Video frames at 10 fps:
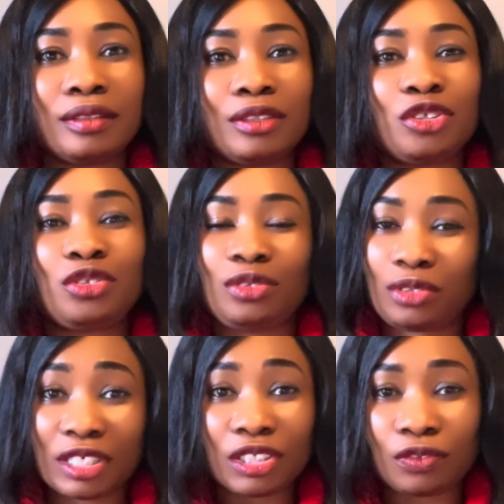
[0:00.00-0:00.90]

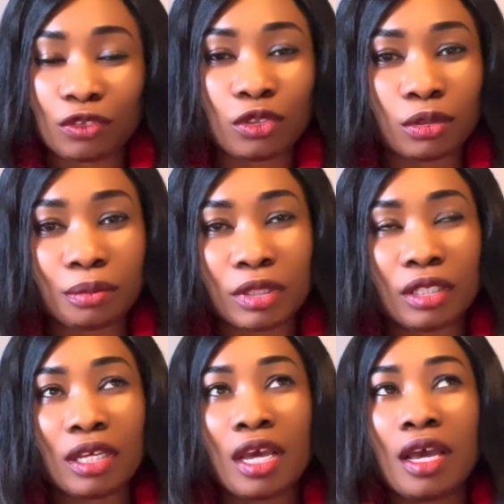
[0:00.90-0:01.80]
stressful to
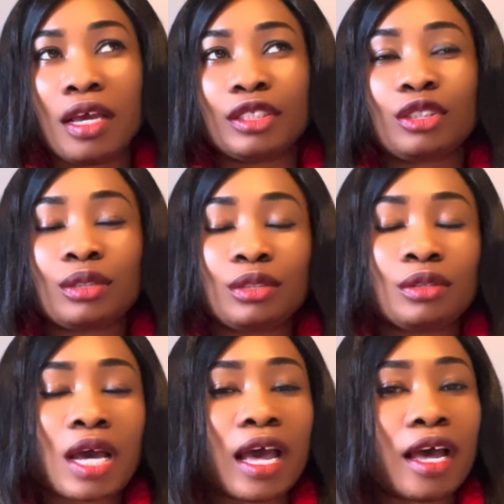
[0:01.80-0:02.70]
me.
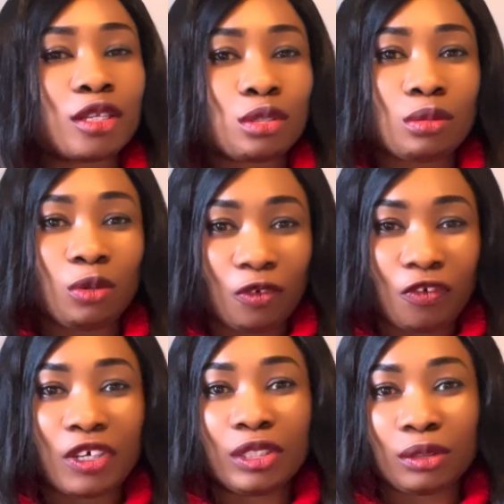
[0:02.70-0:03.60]
So I had to look
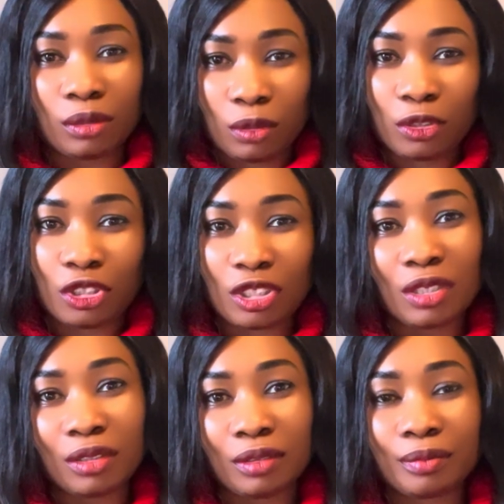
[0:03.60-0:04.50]
for a
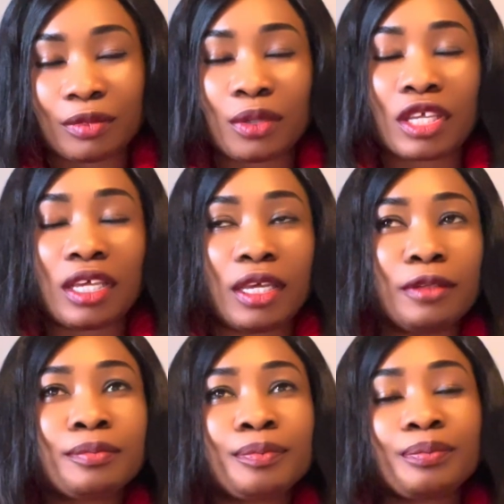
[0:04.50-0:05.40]
solution.
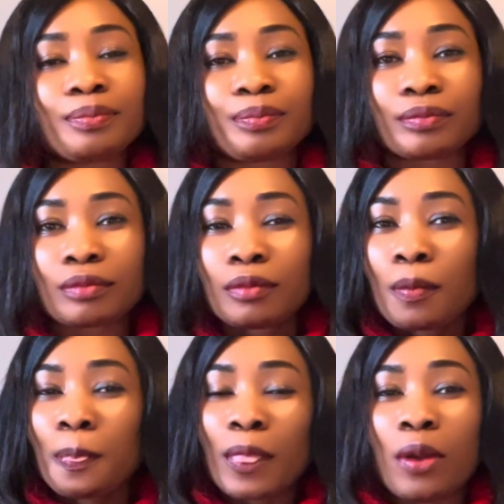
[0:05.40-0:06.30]
Okay,
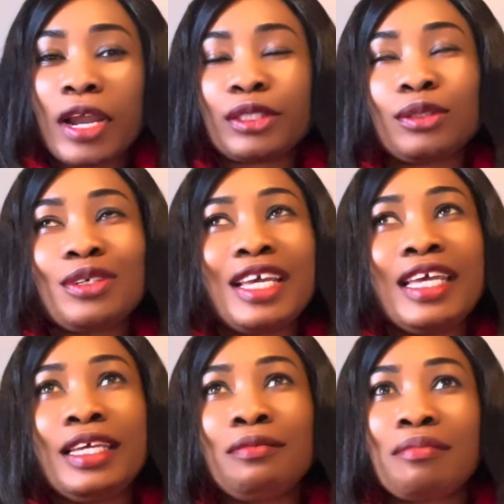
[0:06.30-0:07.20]
all right, so
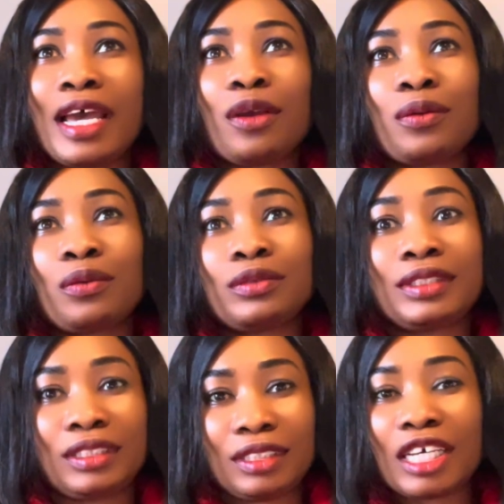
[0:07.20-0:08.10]
in my
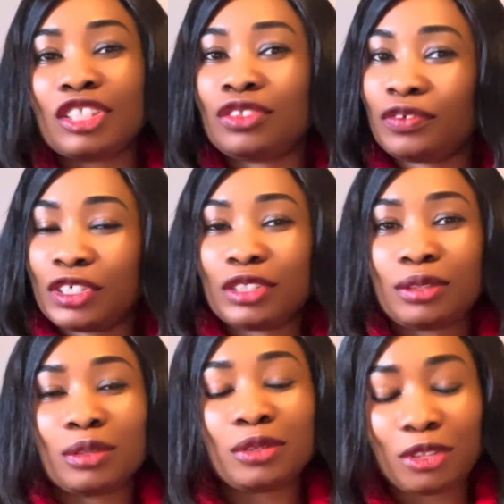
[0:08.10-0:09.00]
search for a
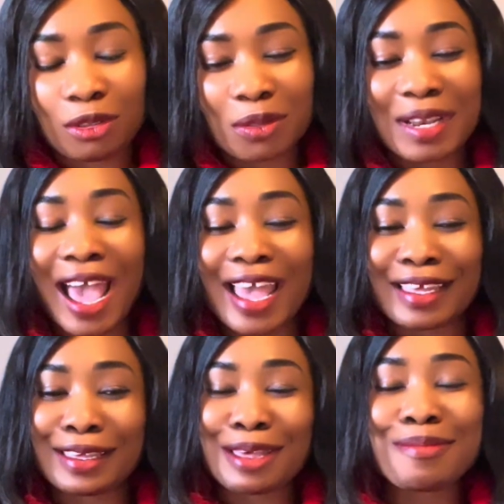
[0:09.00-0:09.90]
solution, I
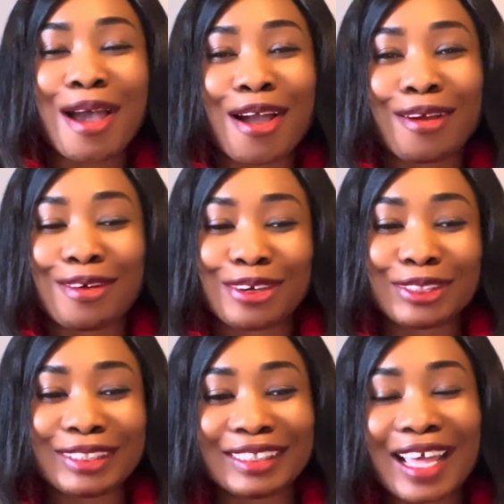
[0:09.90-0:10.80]
came
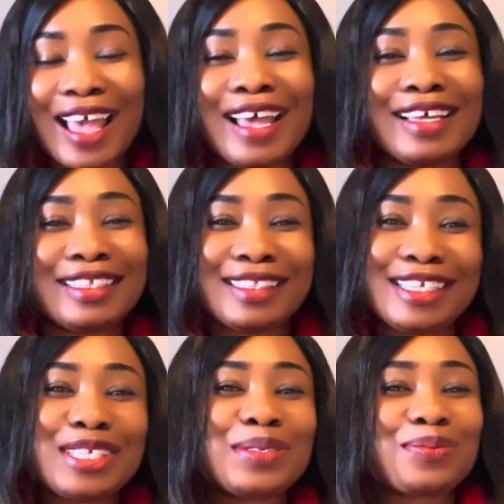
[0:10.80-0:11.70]
across
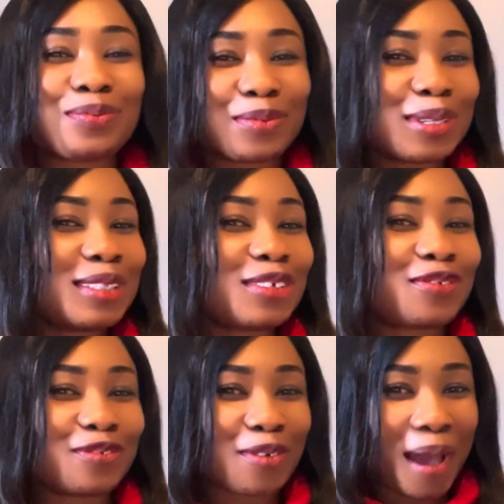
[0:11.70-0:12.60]
this
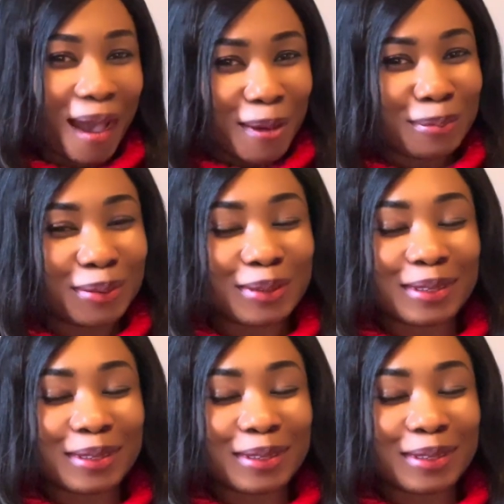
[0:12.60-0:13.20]
wonderful app